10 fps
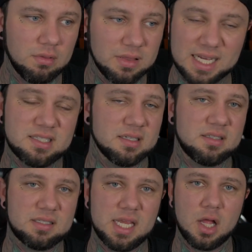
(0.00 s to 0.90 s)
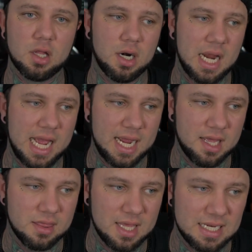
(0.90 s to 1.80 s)
less than stellar
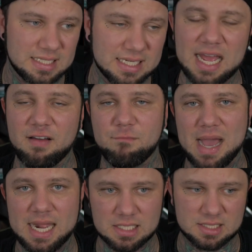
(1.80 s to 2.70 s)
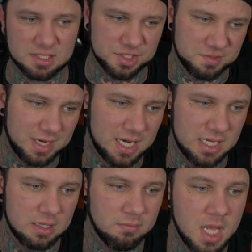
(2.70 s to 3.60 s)
and that did have bad intentions
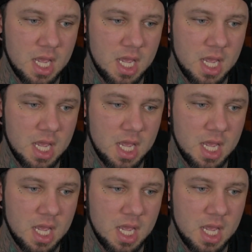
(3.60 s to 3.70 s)
behind them